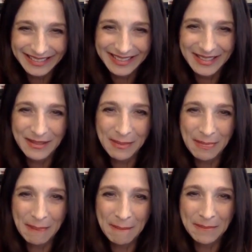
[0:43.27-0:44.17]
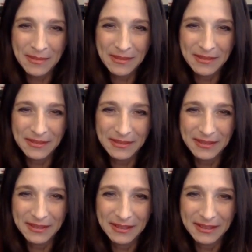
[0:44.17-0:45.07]

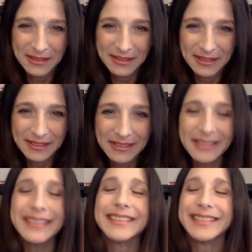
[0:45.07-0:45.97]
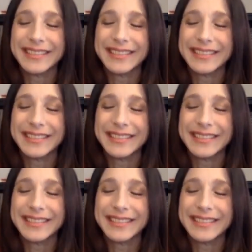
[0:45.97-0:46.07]
(silent)